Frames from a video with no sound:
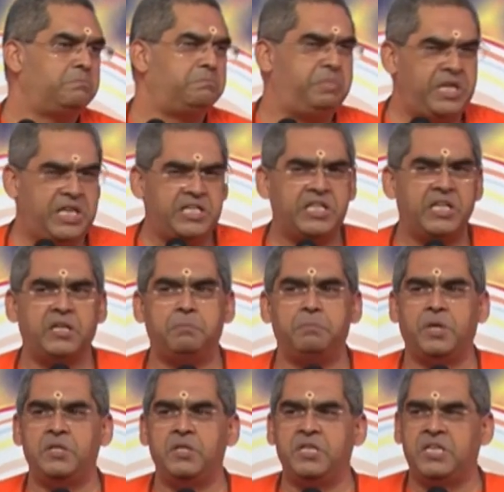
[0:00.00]
Beaten
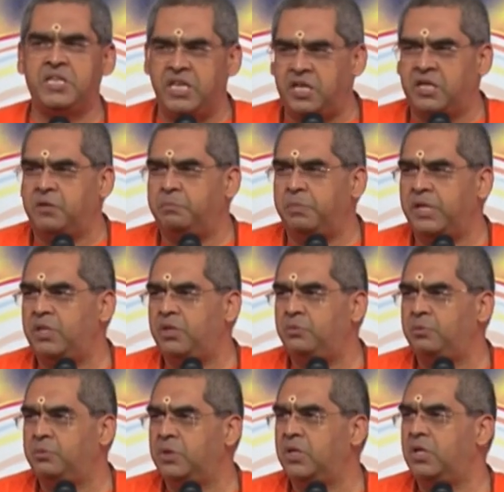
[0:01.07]
up and kicked by the
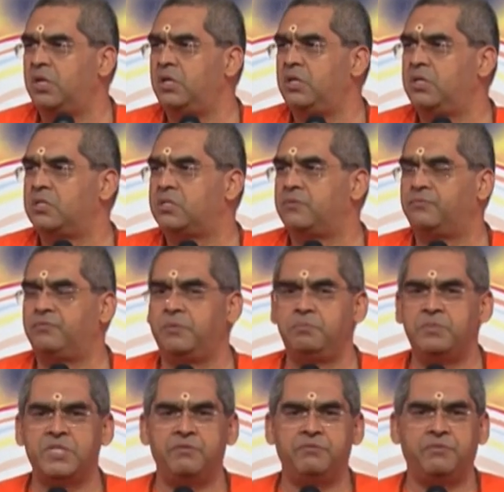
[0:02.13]
world's
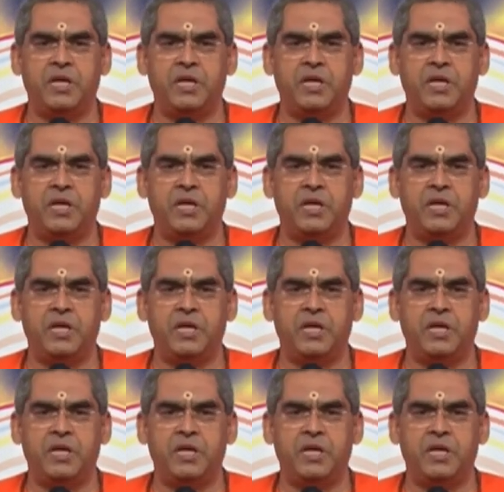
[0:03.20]
whims and